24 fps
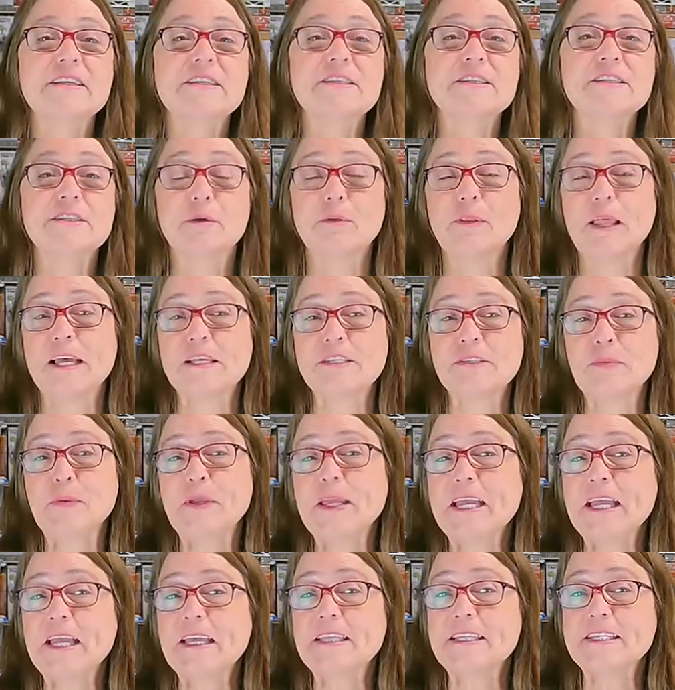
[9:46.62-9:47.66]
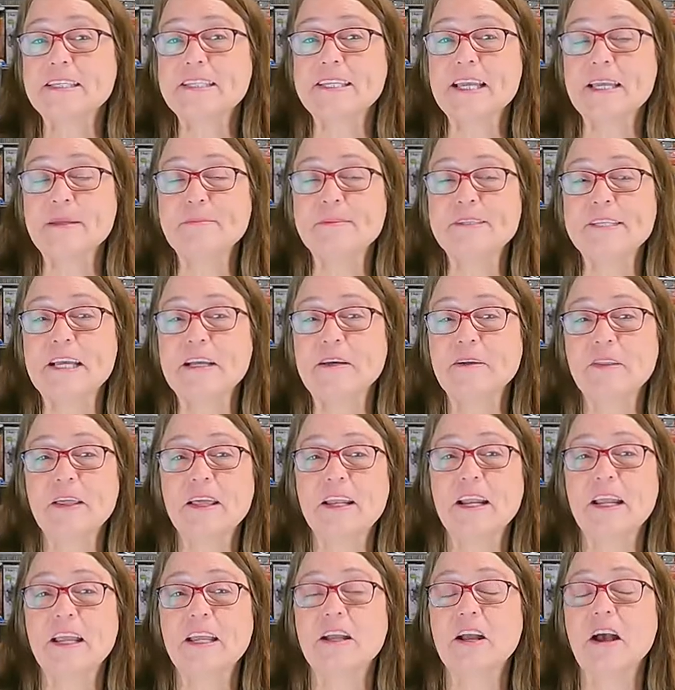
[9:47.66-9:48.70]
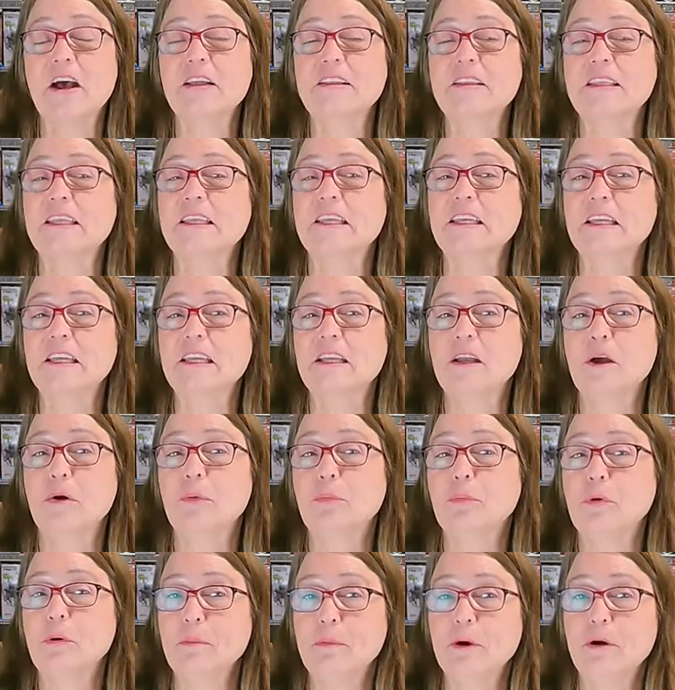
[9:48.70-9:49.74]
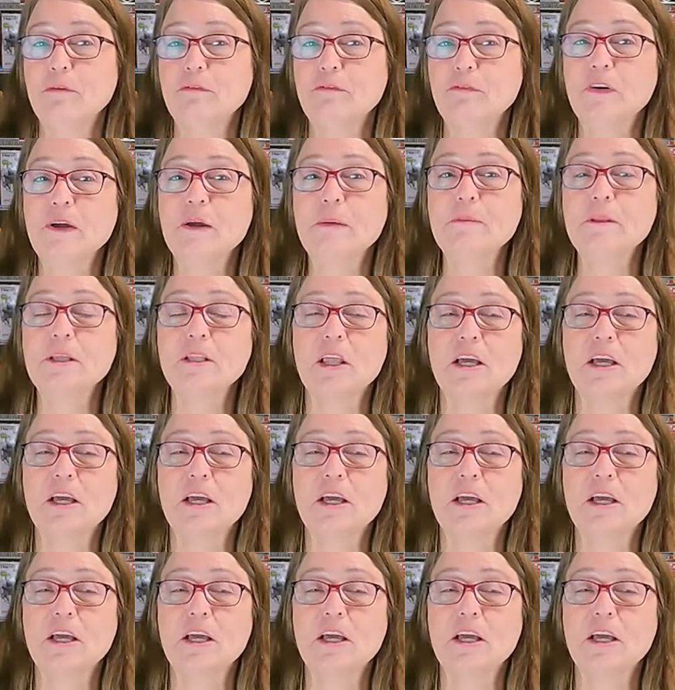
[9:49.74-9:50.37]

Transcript: So last weekend, the same sale that I got the remote from, the